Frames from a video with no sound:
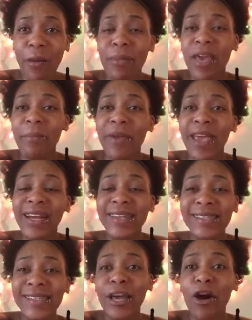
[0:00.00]
And me being
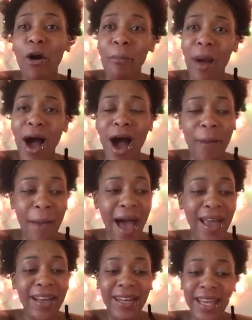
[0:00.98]
a single mom,
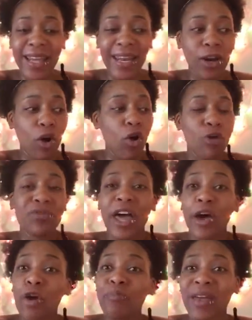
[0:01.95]
I needed all
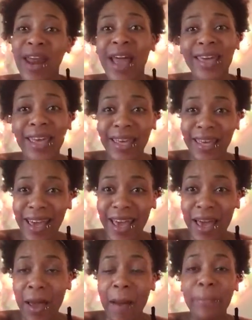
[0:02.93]
the help that I can
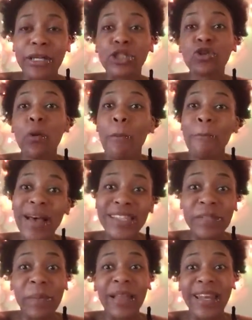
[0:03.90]
get. But you
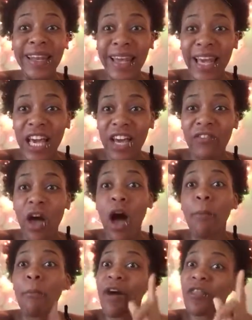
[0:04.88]
best believe
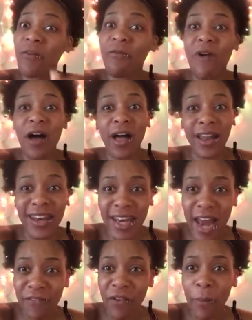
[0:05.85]
a motherfucker
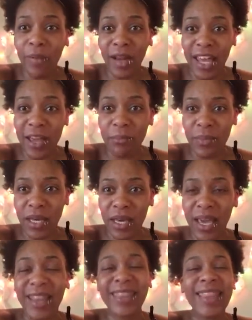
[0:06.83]
never played
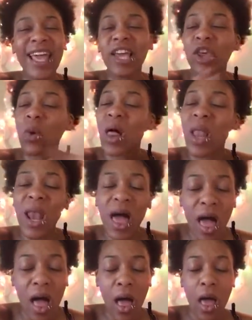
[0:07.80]
me. And thank you,
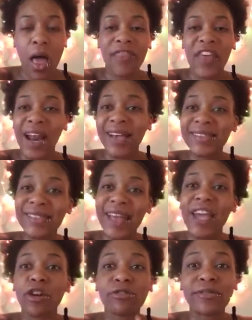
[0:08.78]
Allah, that I
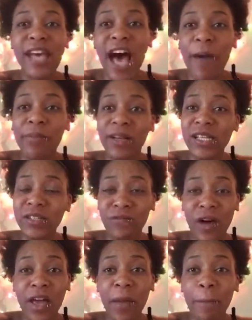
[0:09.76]
stayed on top of these
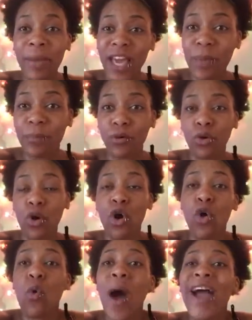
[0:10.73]
fucking people
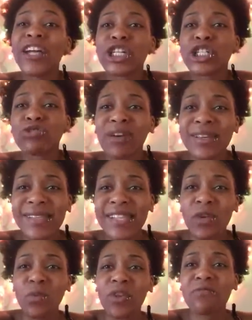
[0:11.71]
who I
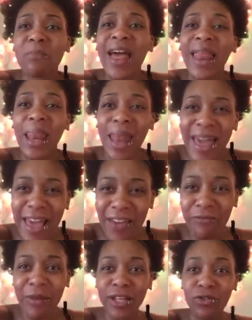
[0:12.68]
trusted with my
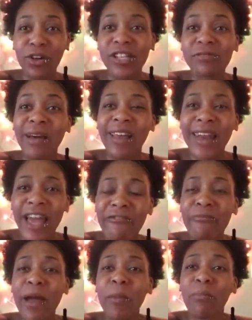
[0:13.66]
life. My daughter's my
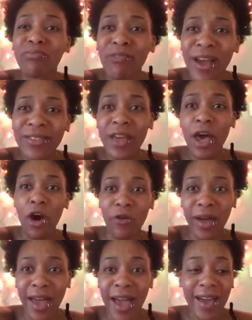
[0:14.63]
life, my breath,
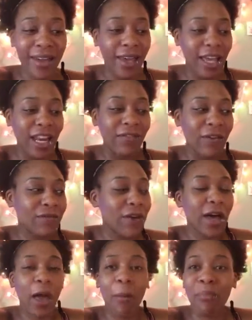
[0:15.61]
okay? I can't even
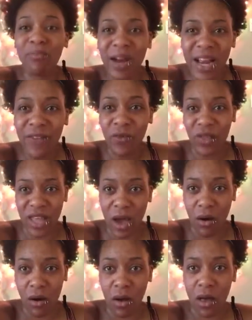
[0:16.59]
fucking breathe
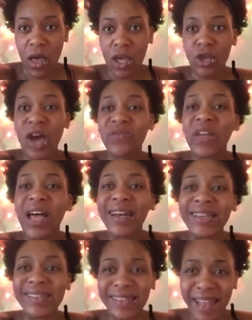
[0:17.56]
without her. You have to
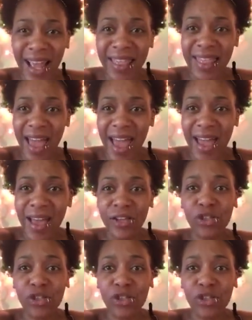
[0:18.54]
understand that.